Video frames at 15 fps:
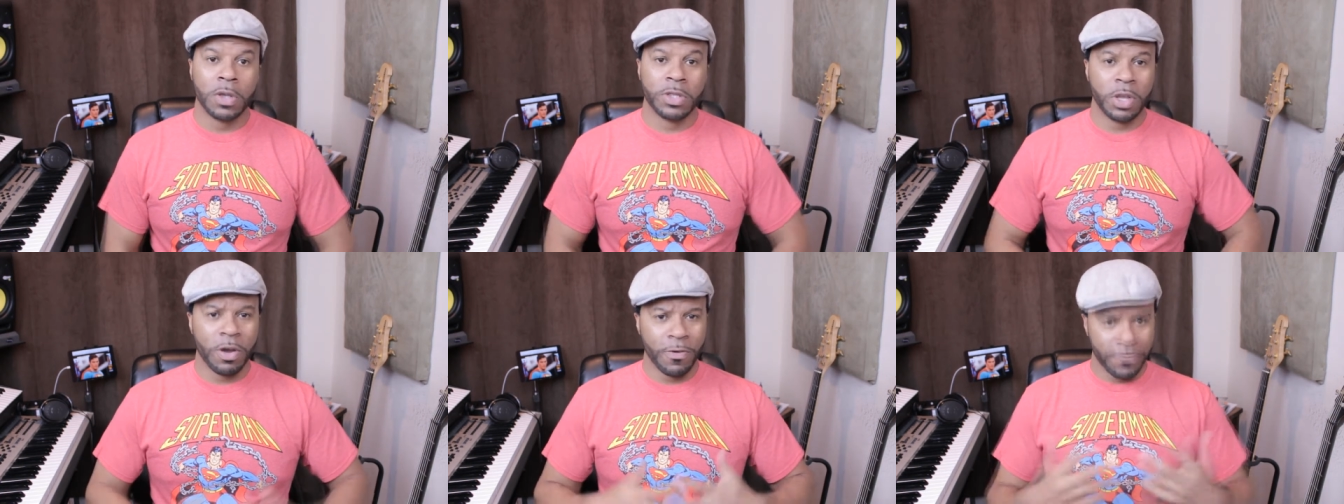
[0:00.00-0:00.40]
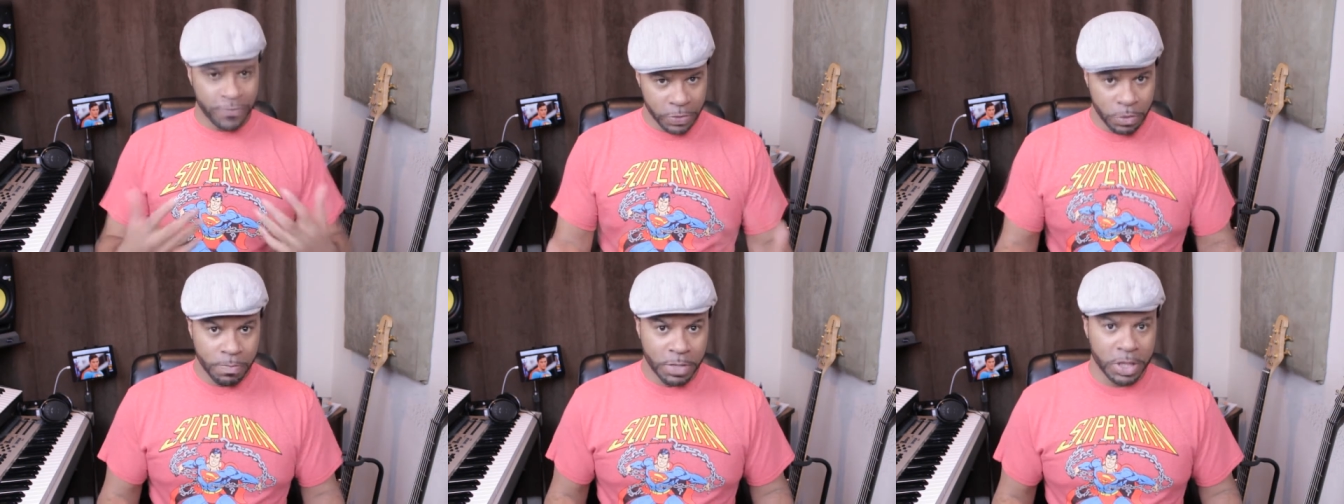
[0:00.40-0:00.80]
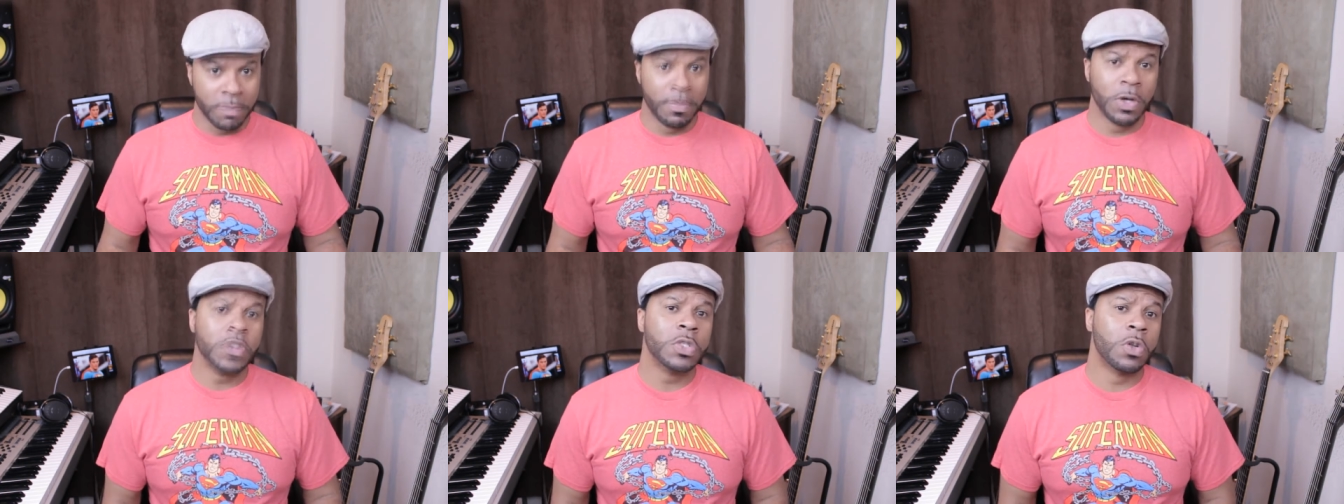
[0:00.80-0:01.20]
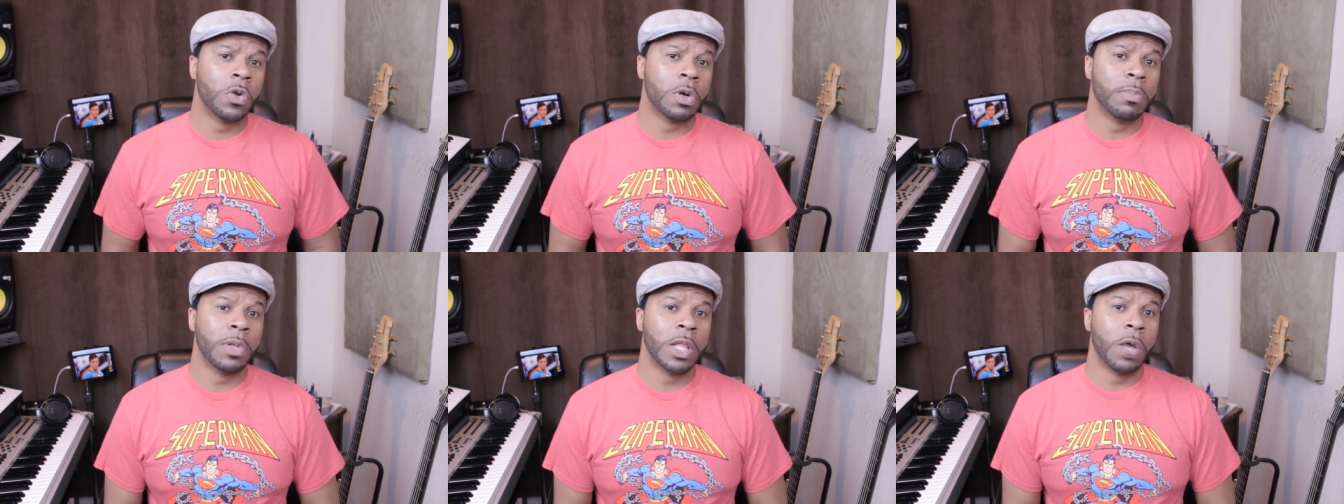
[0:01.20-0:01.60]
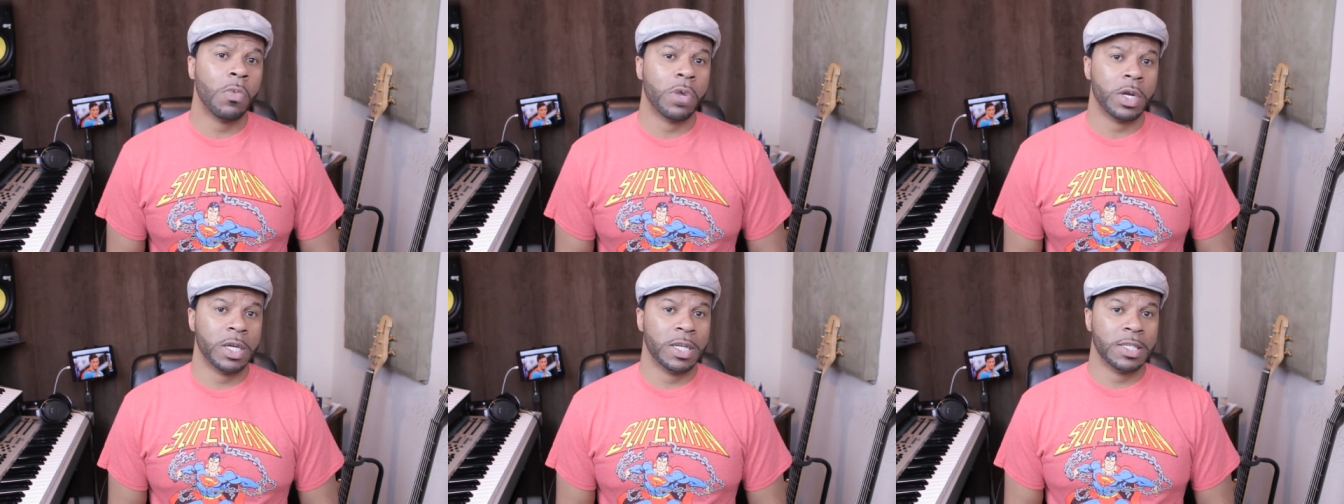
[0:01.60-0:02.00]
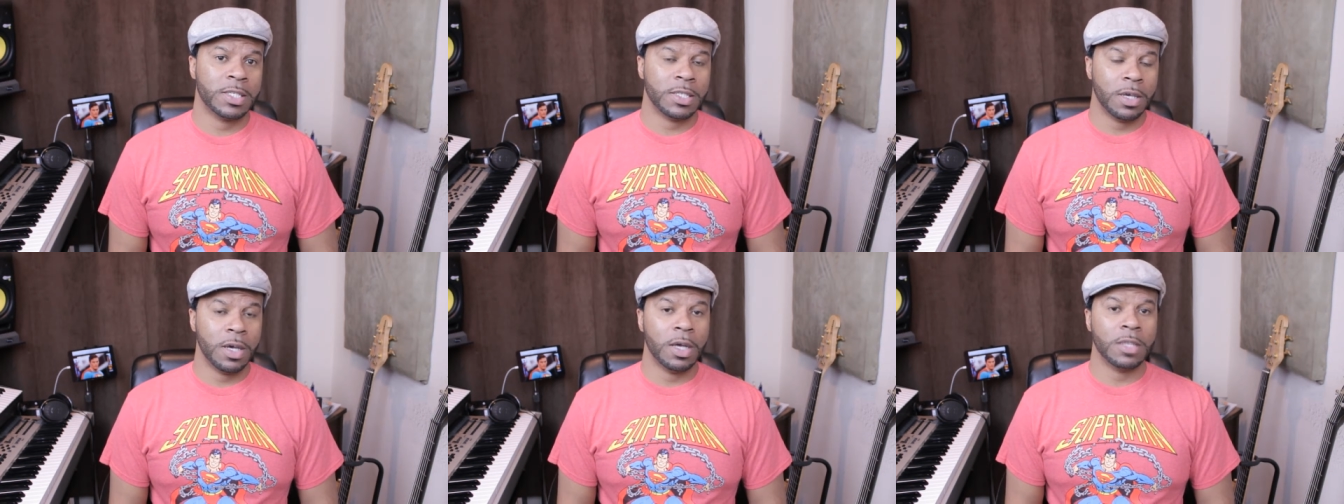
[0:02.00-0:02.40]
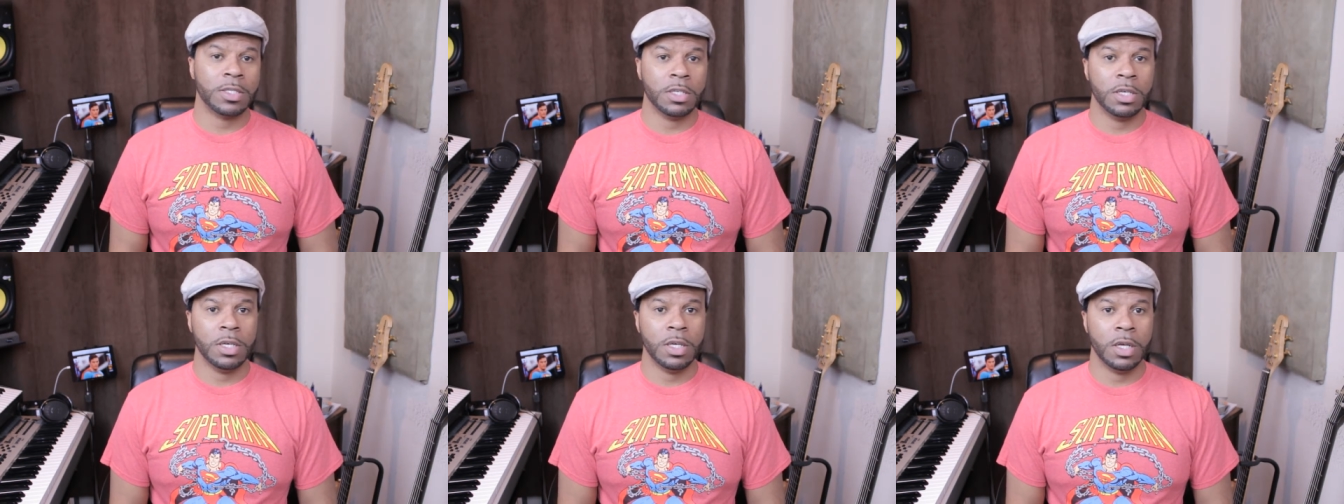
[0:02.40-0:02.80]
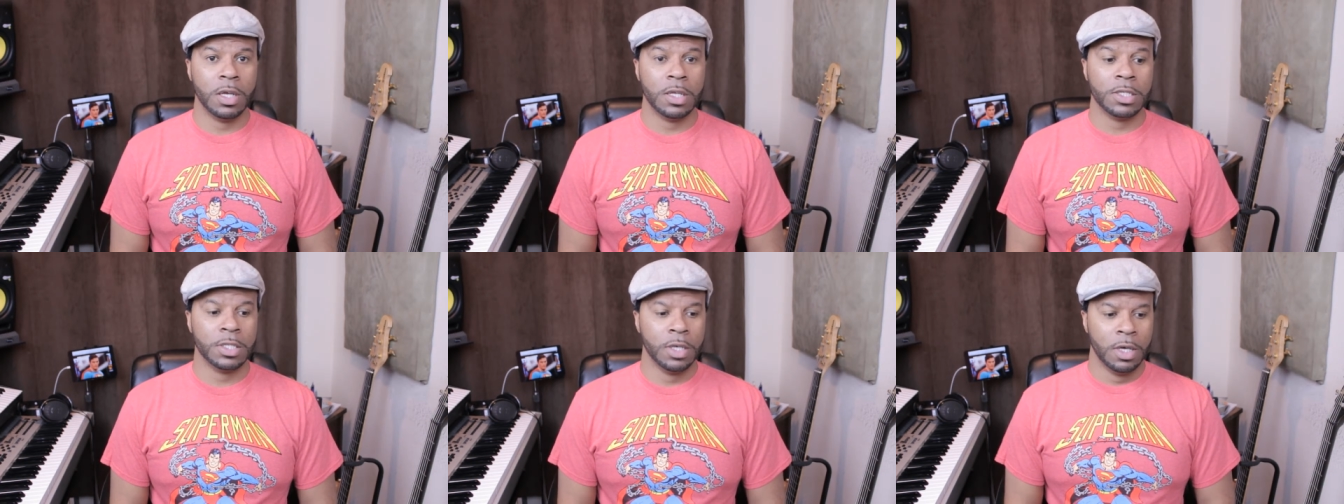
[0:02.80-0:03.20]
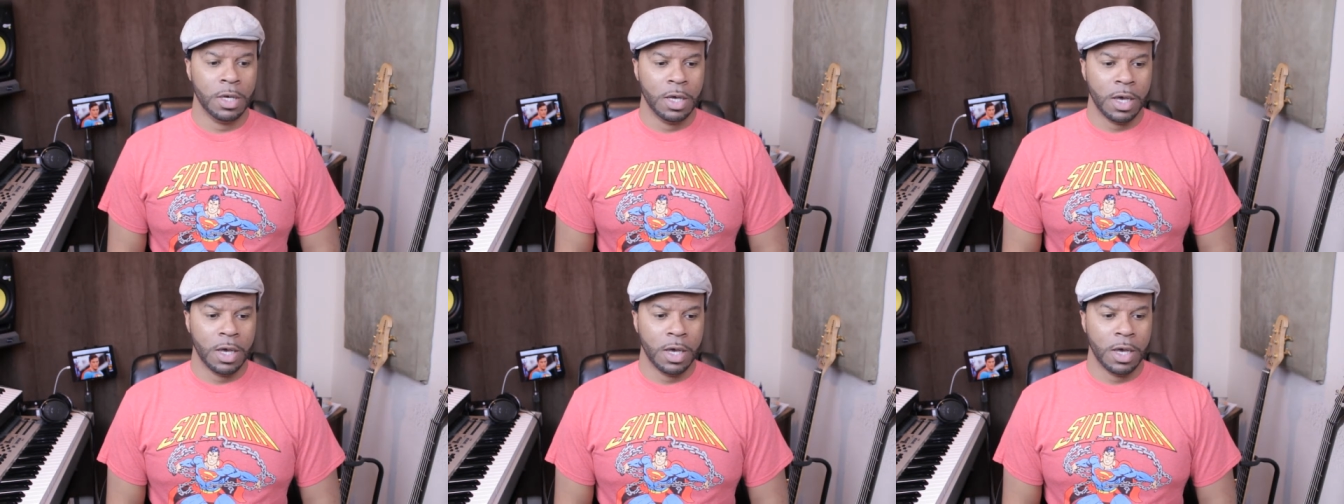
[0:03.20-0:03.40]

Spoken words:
there are a few, but the most notable I want to discuss is